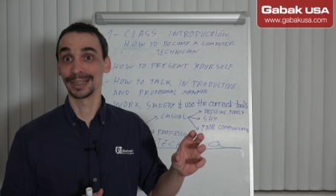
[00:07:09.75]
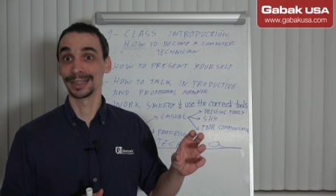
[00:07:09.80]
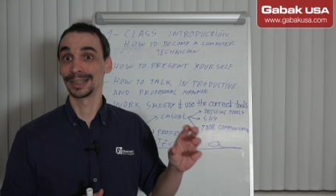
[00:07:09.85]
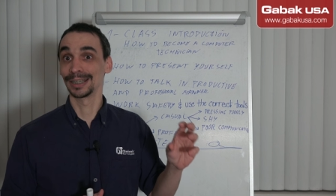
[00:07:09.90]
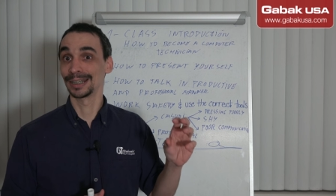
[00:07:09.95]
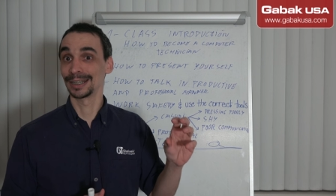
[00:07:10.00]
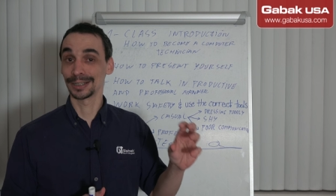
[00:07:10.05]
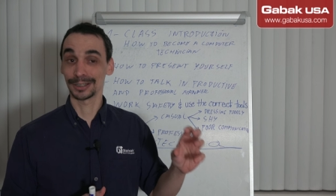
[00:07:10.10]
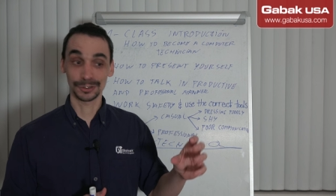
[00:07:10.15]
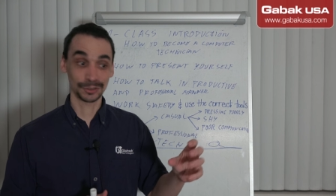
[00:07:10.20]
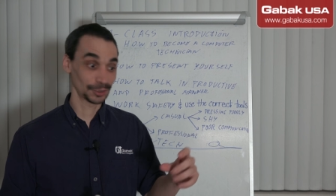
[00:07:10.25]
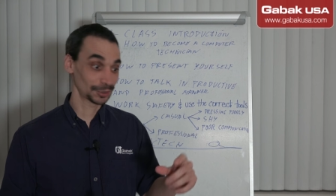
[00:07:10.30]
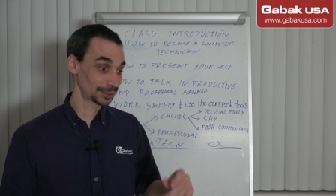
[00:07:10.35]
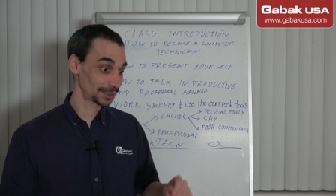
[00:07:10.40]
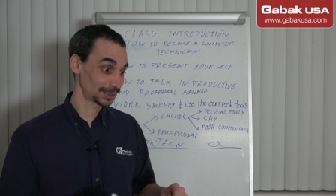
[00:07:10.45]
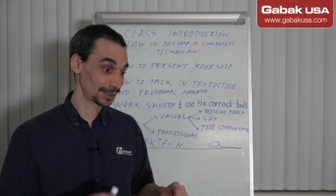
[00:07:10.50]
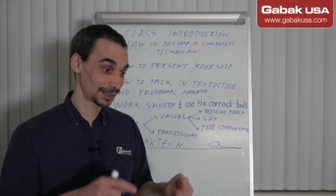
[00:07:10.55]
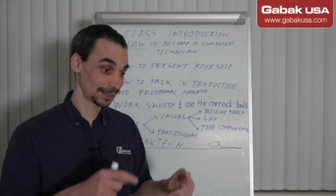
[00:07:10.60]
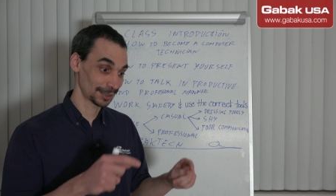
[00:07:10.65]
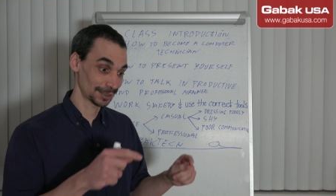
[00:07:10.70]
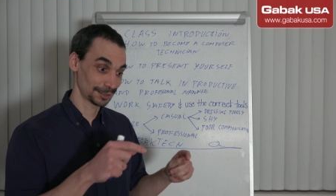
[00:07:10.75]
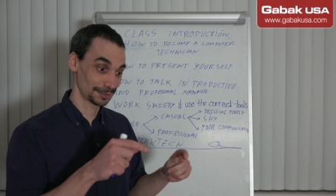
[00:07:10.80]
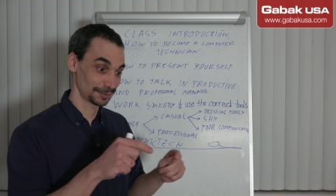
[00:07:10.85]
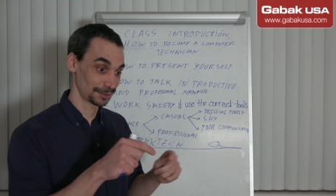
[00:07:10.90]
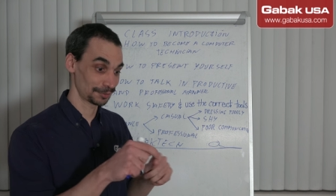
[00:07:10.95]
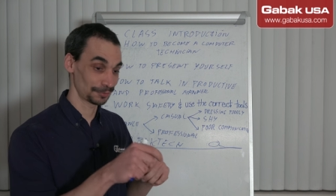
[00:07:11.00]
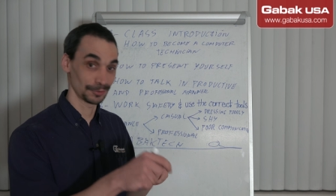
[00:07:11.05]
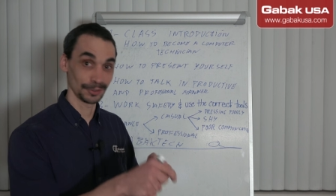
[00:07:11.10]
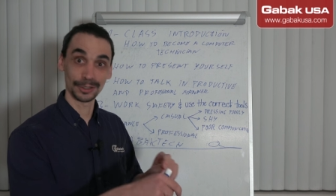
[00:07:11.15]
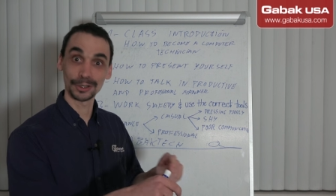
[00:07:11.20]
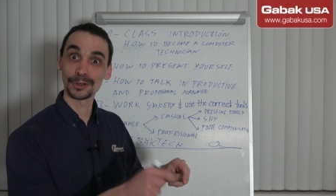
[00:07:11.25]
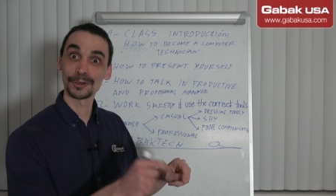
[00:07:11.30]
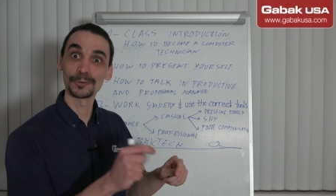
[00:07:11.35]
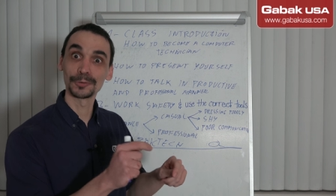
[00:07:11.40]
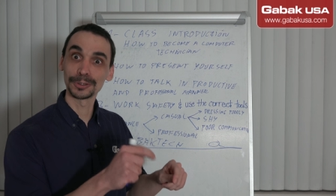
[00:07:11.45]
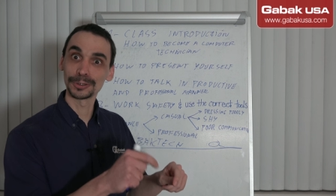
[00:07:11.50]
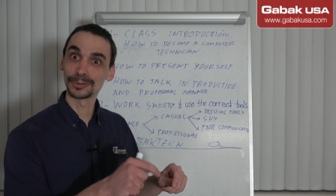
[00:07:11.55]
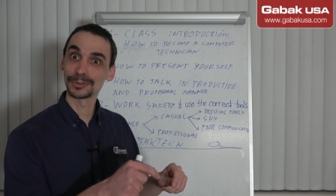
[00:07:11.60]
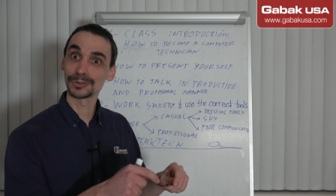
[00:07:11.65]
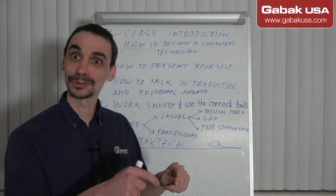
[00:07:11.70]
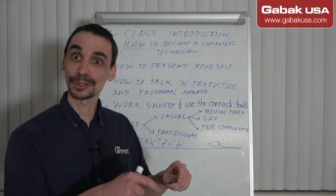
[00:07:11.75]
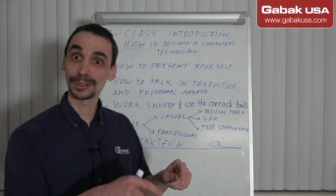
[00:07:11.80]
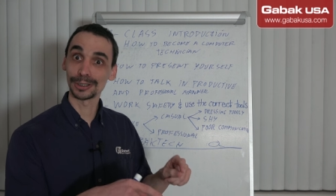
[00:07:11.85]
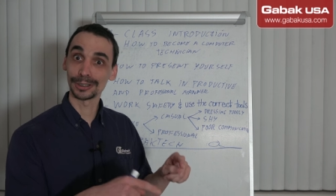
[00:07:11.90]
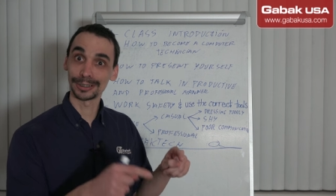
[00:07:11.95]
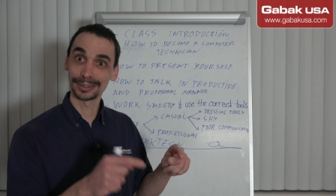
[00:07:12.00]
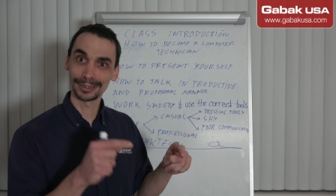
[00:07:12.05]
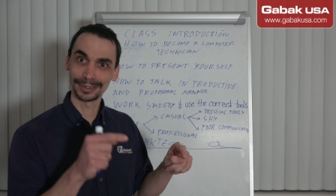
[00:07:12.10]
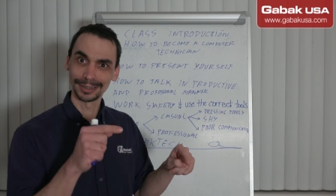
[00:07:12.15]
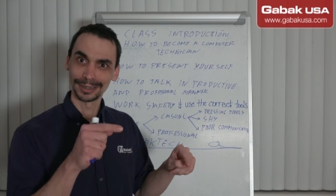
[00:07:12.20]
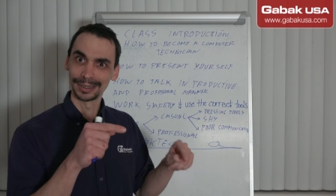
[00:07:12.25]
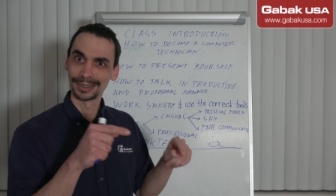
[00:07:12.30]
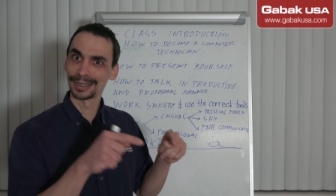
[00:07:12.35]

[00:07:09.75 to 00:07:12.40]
electricity, and if you're going to solder